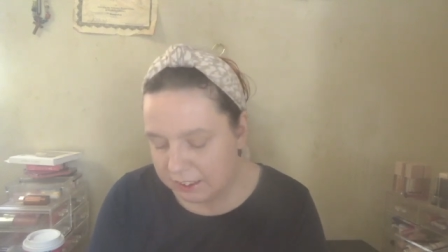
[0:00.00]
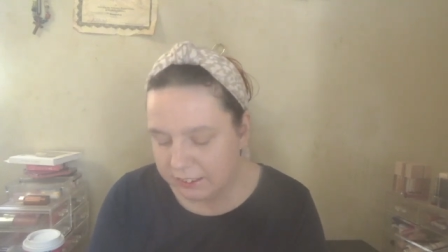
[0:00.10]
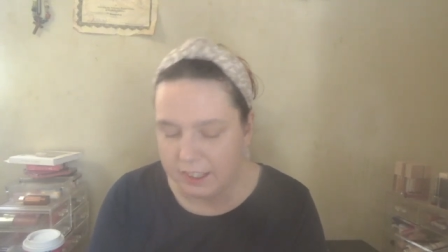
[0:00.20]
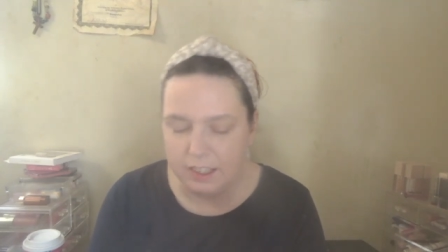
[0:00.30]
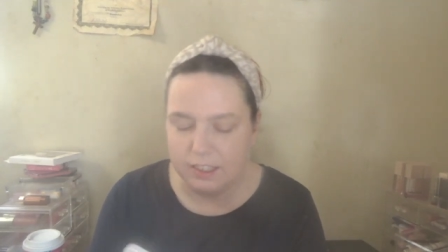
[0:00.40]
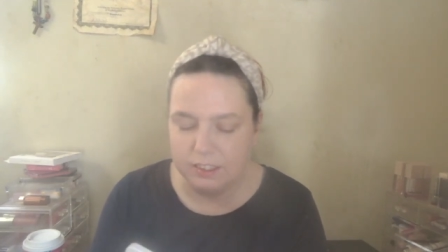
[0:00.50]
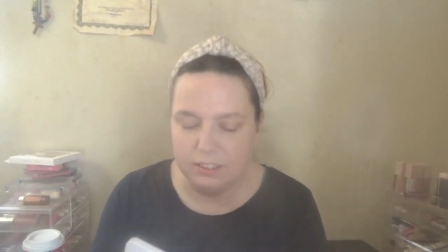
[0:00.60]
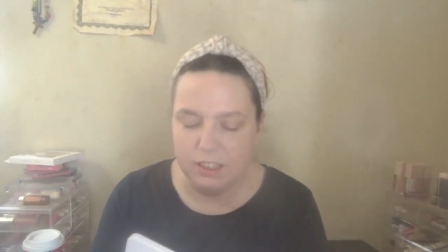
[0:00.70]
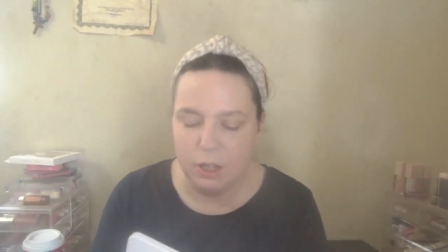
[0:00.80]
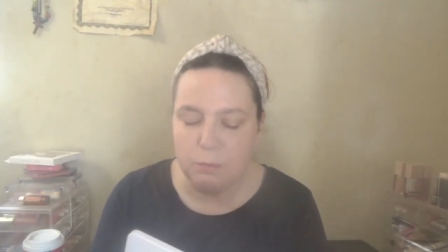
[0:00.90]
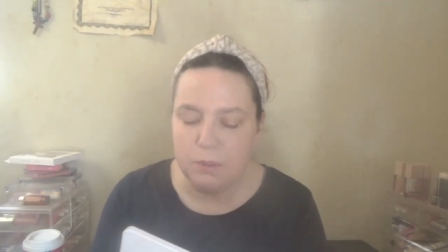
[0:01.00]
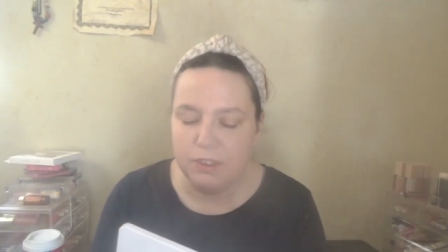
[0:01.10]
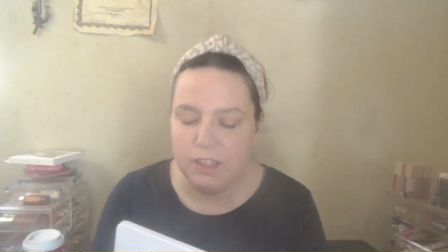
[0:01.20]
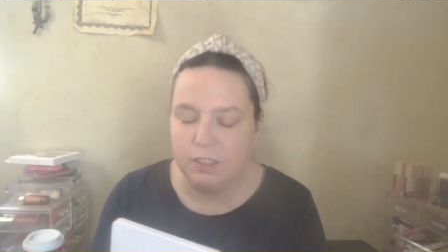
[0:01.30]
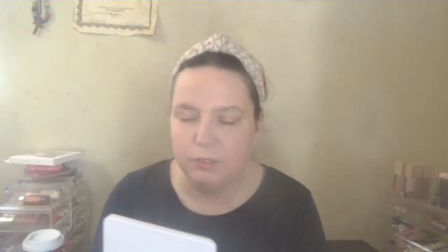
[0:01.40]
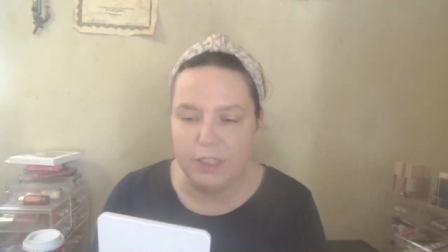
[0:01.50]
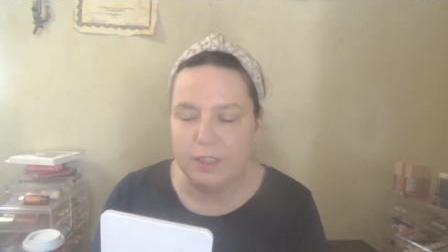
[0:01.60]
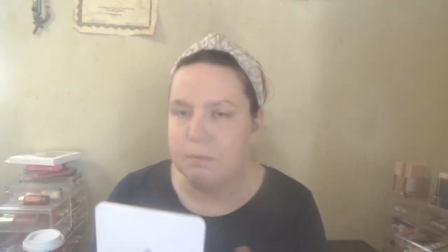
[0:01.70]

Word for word: Like, I almost think of like the